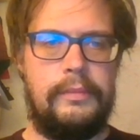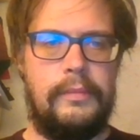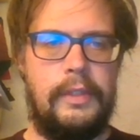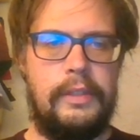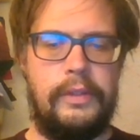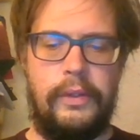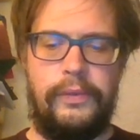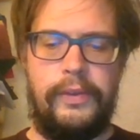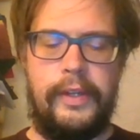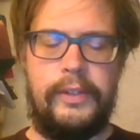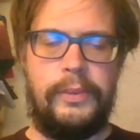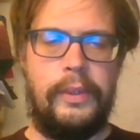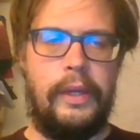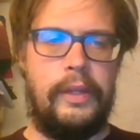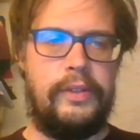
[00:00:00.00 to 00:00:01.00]
So
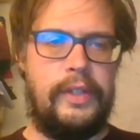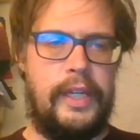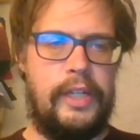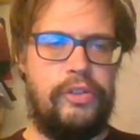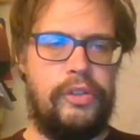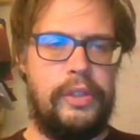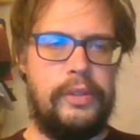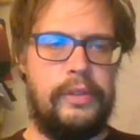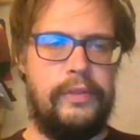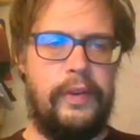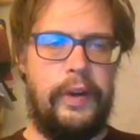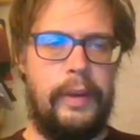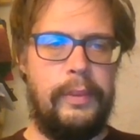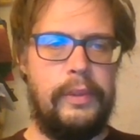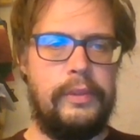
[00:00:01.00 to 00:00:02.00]
first we're going to introduce the
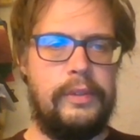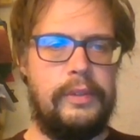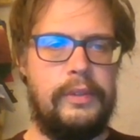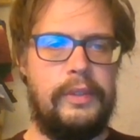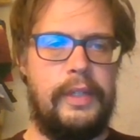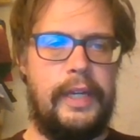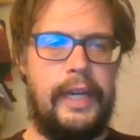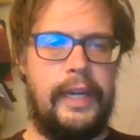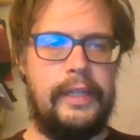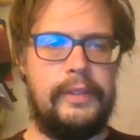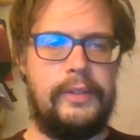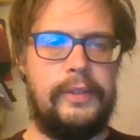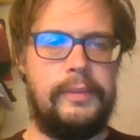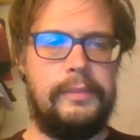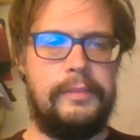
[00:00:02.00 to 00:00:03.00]
variables x